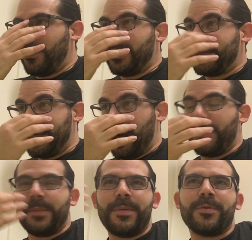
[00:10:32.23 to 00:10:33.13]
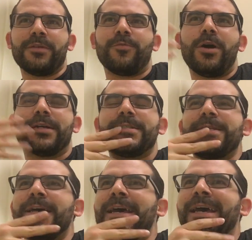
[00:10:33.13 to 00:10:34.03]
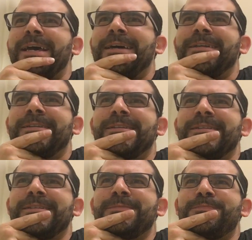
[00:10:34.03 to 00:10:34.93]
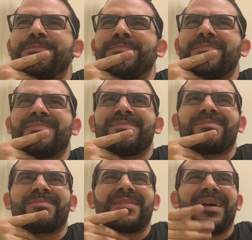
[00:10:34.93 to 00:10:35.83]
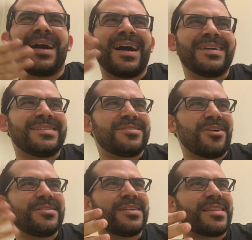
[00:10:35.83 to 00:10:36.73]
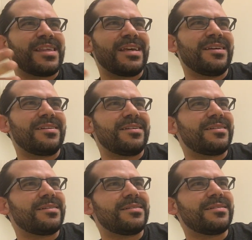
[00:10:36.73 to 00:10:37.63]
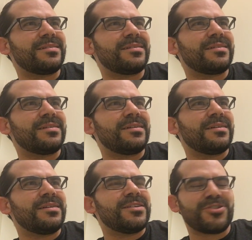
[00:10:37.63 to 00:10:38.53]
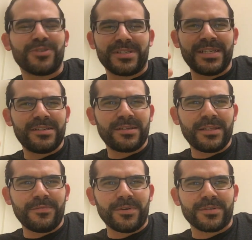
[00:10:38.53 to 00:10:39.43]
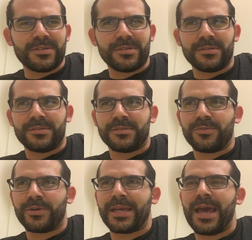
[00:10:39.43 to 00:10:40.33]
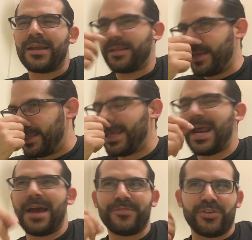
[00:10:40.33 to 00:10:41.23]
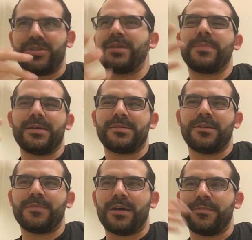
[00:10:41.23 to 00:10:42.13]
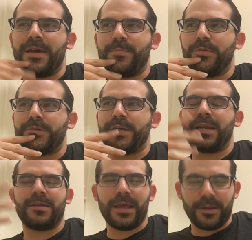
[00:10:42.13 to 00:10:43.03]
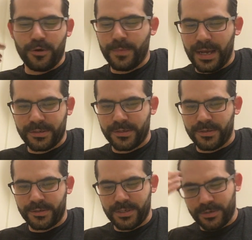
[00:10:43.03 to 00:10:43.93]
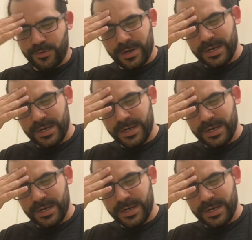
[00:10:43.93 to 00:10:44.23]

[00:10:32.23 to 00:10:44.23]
let's see how many people have watched," and I start to think strategically versus organically, and then I have to shake myself out of that bullshit and go back to who I